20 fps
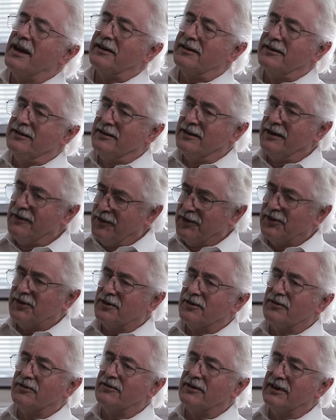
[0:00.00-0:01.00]

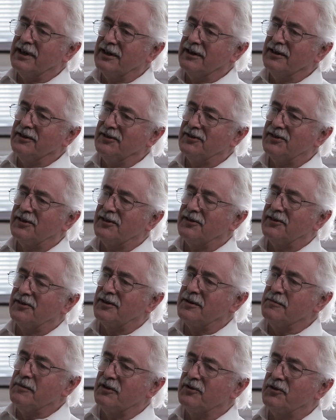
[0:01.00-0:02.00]
magnificent rings.
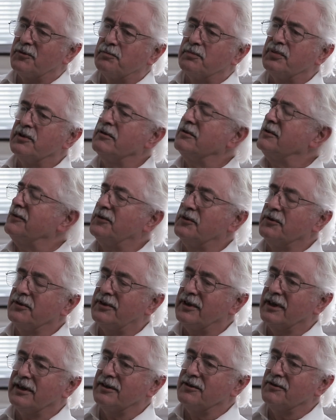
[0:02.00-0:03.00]
It's the most beautiful
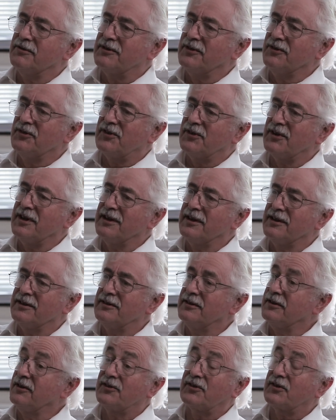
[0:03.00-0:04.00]
thing you can see
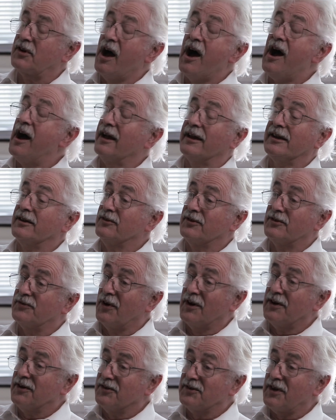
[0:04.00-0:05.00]
in the sky, as
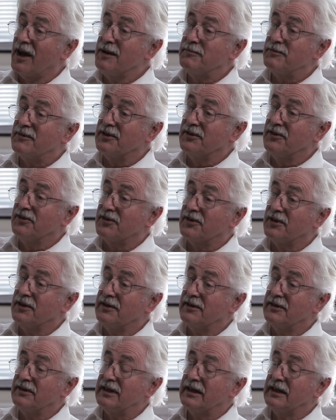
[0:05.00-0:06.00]
far as I'm
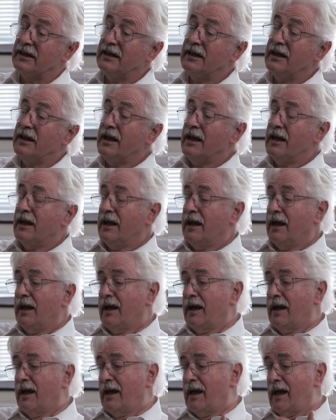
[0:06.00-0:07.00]
concerned.
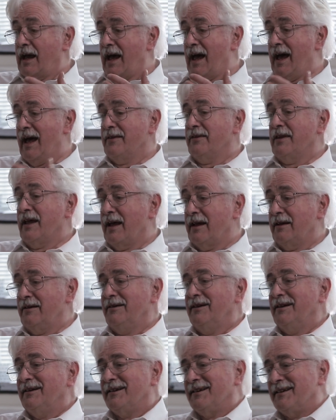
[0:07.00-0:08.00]
And
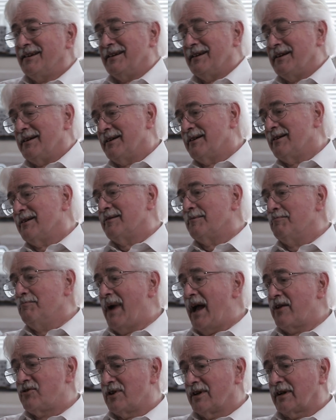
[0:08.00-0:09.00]
then,
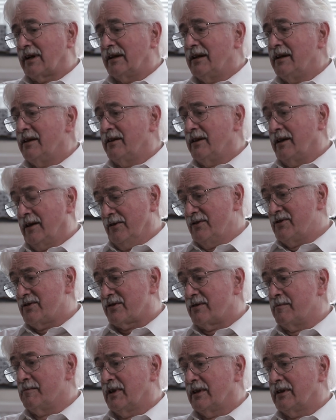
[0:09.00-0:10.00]
magically, the
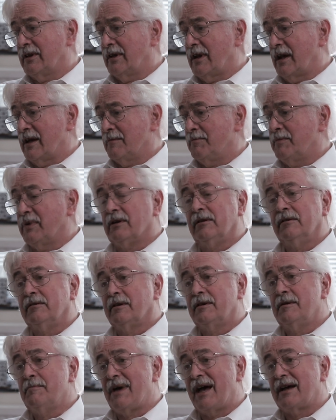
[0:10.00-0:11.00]
instrument that I
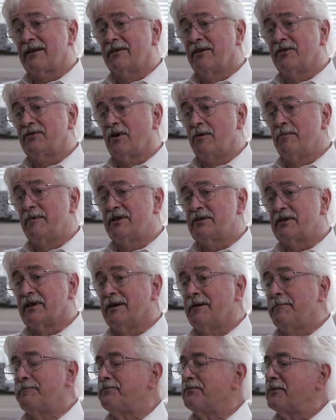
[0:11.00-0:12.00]
built, the
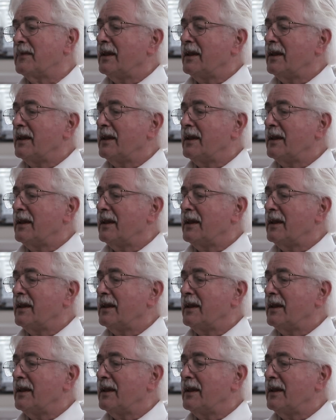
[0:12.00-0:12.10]
magnetometer,